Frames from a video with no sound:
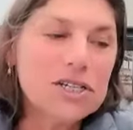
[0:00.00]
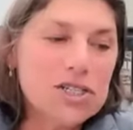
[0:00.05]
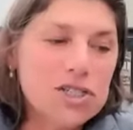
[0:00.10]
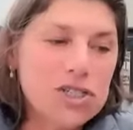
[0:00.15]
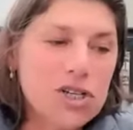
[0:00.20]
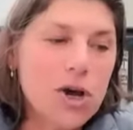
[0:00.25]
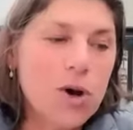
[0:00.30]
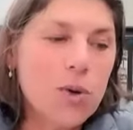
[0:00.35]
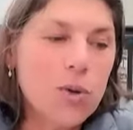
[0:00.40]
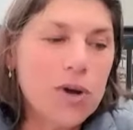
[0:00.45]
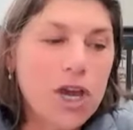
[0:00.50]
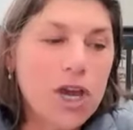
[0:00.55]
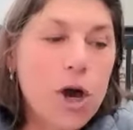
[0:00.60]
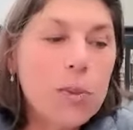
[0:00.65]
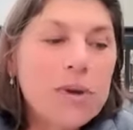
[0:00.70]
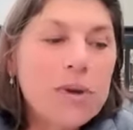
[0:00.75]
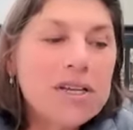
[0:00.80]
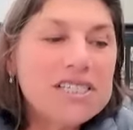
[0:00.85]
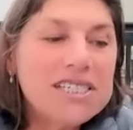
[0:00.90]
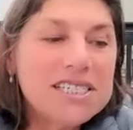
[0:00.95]
So we
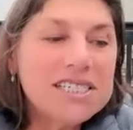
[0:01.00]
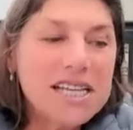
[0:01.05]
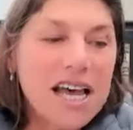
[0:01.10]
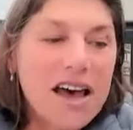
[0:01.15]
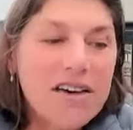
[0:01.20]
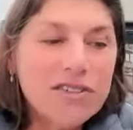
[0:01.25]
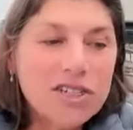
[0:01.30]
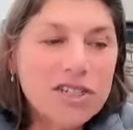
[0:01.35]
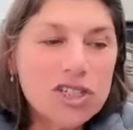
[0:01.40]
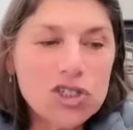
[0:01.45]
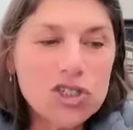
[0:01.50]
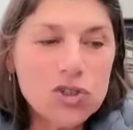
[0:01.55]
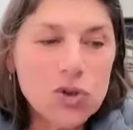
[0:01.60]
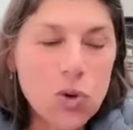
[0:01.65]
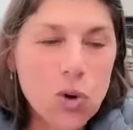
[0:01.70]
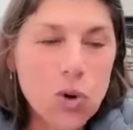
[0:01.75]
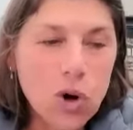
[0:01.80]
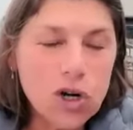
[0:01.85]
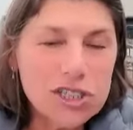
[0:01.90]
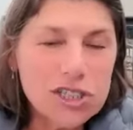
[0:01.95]
opened 7
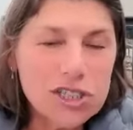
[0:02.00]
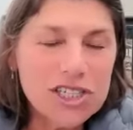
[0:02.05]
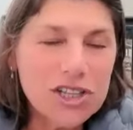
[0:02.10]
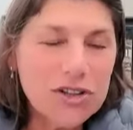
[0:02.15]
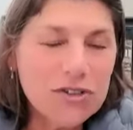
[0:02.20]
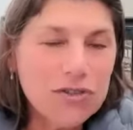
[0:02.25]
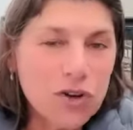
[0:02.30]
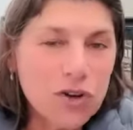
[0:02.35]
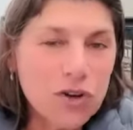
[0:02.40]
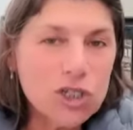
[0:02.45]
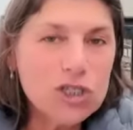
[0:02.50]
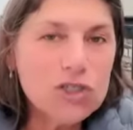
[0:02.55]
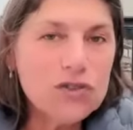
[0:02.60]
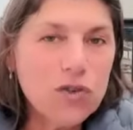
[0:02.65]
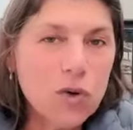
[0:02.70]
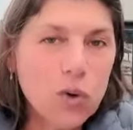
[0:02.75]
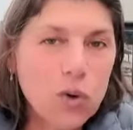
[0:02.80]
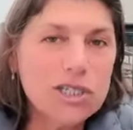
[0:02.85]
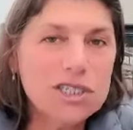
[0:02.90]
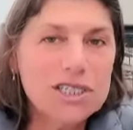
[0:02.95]
stores in the first
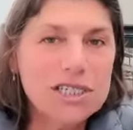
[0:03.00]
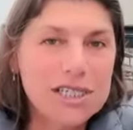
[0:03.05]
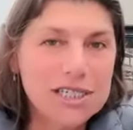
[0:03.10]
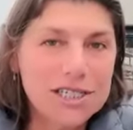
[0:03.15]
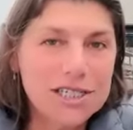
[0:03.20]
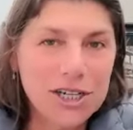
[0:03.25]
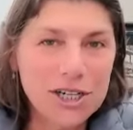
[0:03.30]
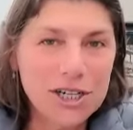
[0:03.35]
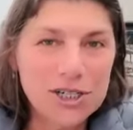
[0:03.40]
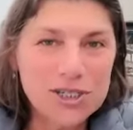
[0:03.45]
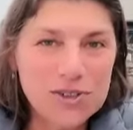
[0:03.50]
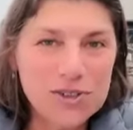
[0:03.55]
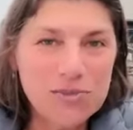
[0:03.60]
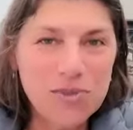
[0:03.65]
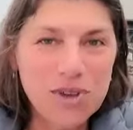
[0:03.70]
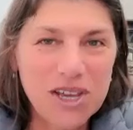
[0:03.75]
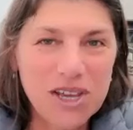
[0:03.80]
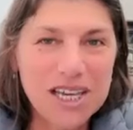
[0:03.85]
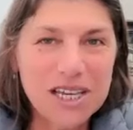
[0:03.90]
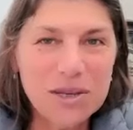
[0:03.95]
14 years of
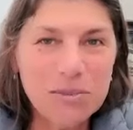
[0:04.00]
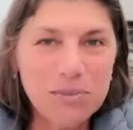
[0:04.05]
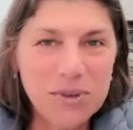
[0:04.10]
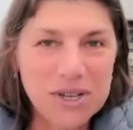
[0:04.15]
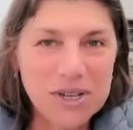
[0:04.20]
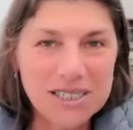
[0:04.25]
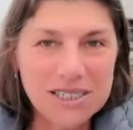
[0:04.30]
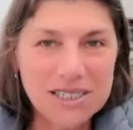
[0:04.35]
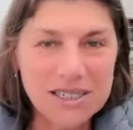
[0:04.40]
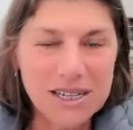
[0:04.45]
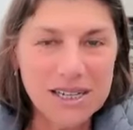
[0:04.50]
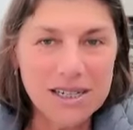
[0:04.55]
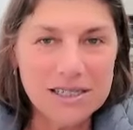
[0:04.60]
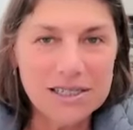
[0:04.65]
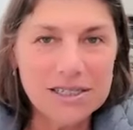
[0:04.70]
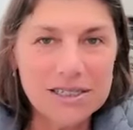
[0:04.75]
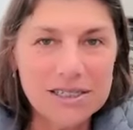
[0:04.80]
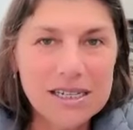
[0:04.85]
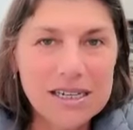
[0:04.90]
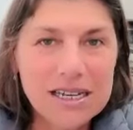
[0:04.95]
being in
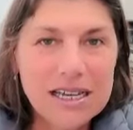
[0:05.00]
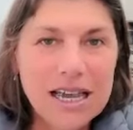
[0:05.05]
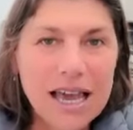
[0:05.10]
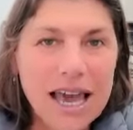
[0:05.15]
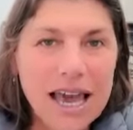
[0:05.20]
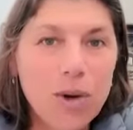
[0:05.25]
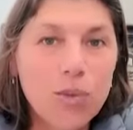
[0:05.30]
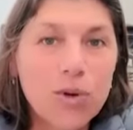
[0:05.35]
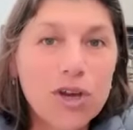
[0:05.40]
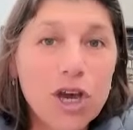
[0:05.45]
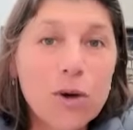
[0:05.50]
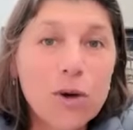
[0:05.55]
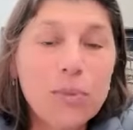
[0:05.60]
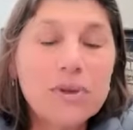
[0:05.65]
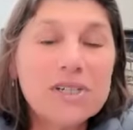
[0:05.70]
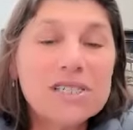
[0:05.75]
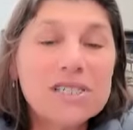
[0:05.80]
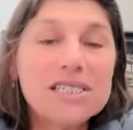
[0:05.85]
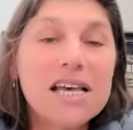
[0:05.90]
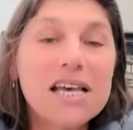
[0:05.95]
business, and we
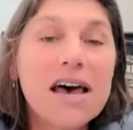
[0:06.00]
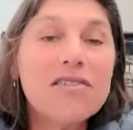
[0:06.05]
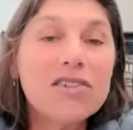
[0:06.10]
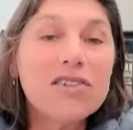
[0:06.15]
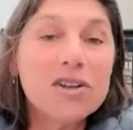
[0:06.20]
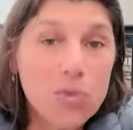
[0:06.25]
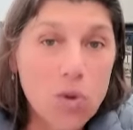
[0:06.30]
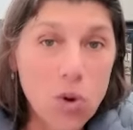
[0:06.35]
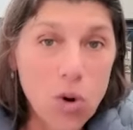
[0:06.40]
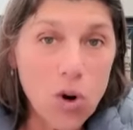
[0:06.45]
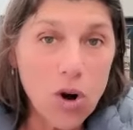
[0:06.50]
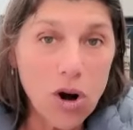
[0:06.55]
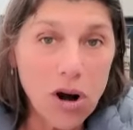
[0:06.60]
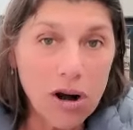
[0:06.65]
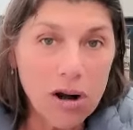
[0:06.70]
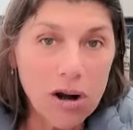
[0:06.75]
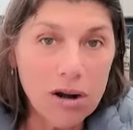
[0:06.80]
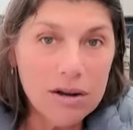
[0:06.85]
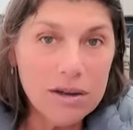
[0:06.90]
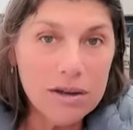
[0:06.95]
opened 7
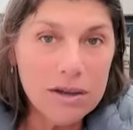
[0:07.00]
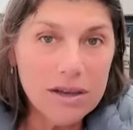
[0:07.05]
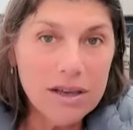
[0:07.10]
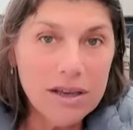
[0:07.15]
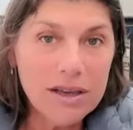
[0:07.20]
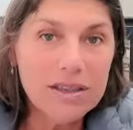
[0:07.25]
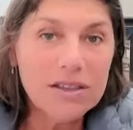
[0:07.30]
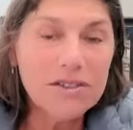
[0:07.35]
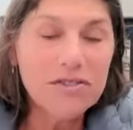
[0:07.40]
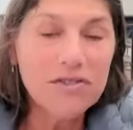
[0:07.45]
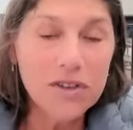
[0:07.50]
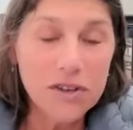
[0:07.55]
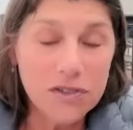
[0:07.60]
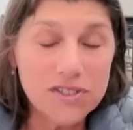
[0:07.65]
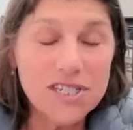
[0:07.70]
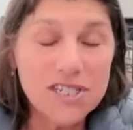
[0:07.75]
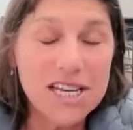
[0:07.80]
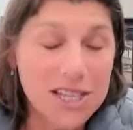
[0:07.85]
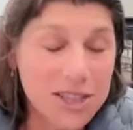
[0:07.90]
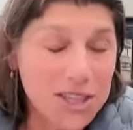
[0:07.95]
more in the
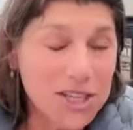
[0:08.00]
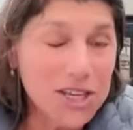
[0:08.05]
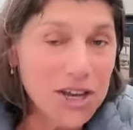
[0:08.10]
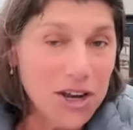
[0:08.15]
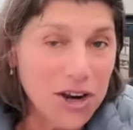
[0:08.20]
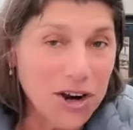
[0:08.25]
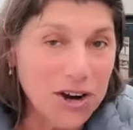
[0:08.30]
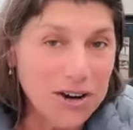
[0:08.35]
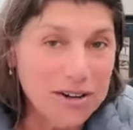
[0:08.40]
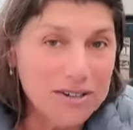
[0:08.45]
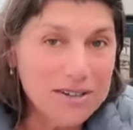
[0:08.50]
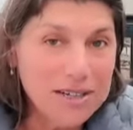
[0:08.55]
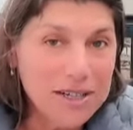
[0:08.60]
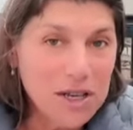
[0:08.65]
15th year